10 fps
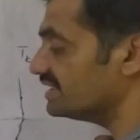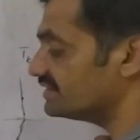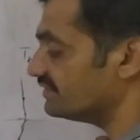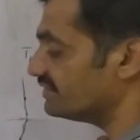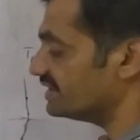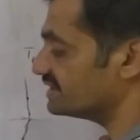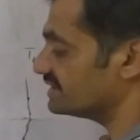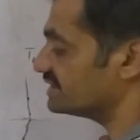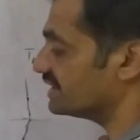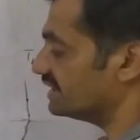minus 50
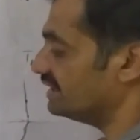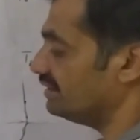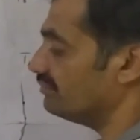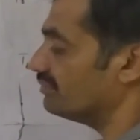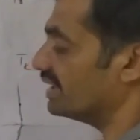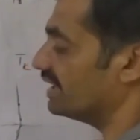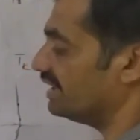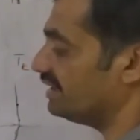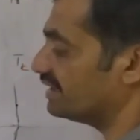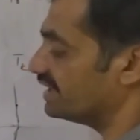is 10
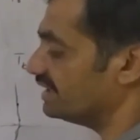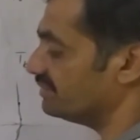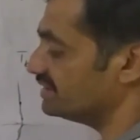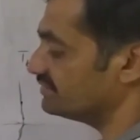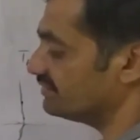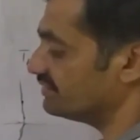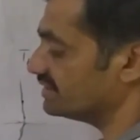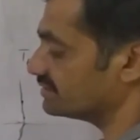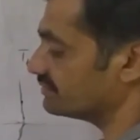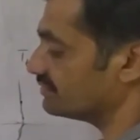by 90 minus 50
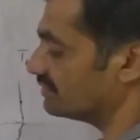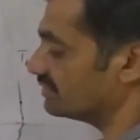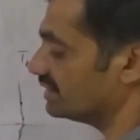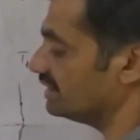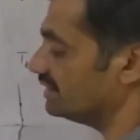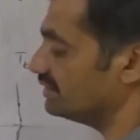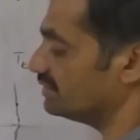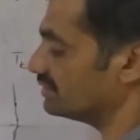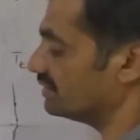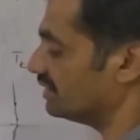is 40
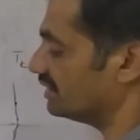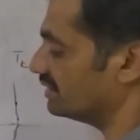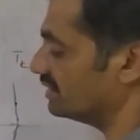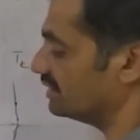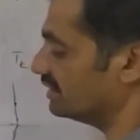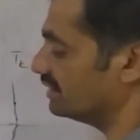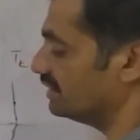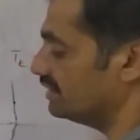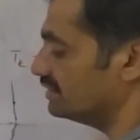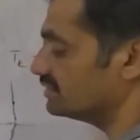into 100.
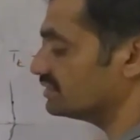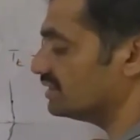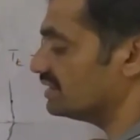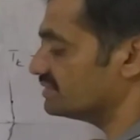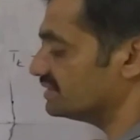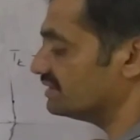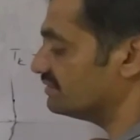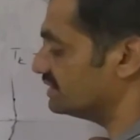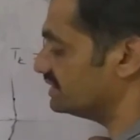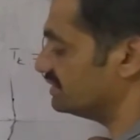So observe that
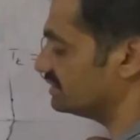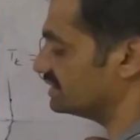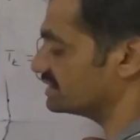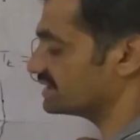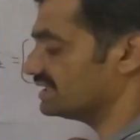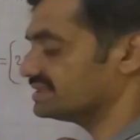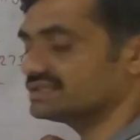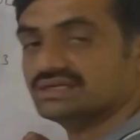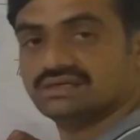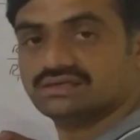0 gets
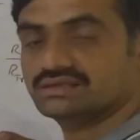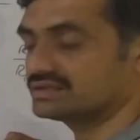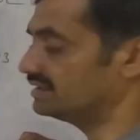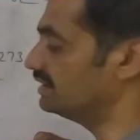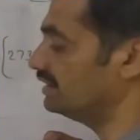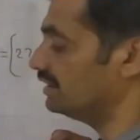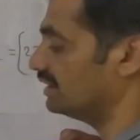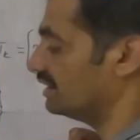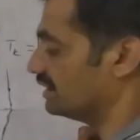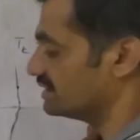cancelled.
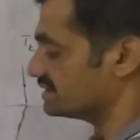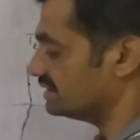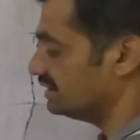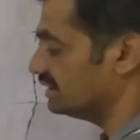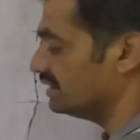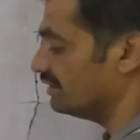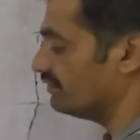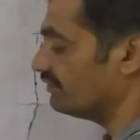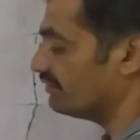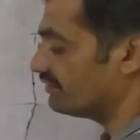Next,
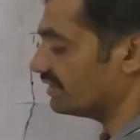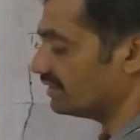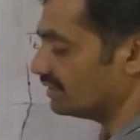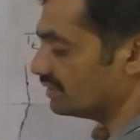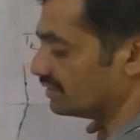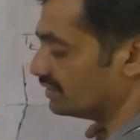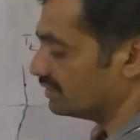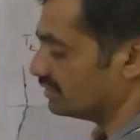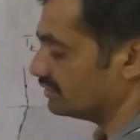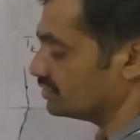for
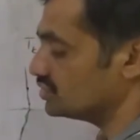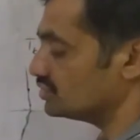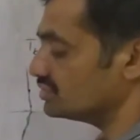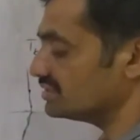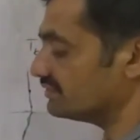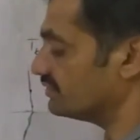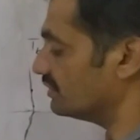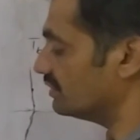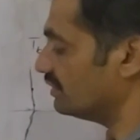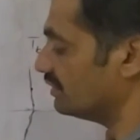2 2s are
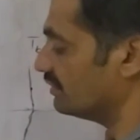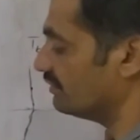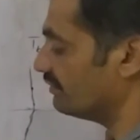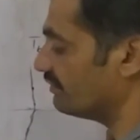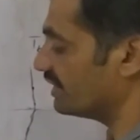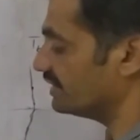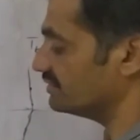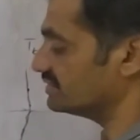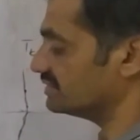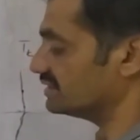4, 5
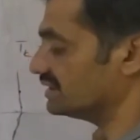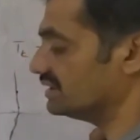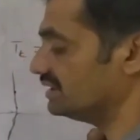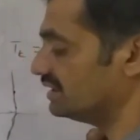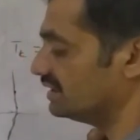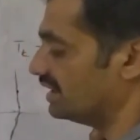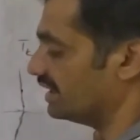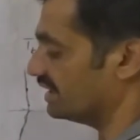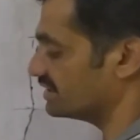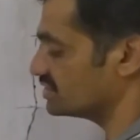2s are 10,
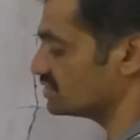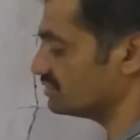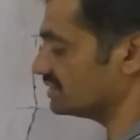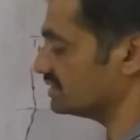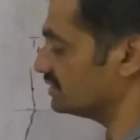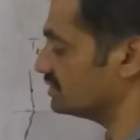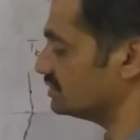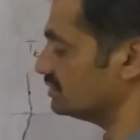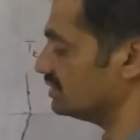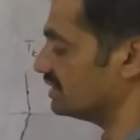and next 2 1s are
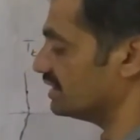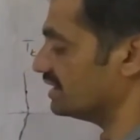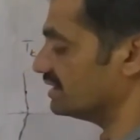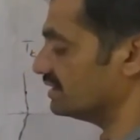2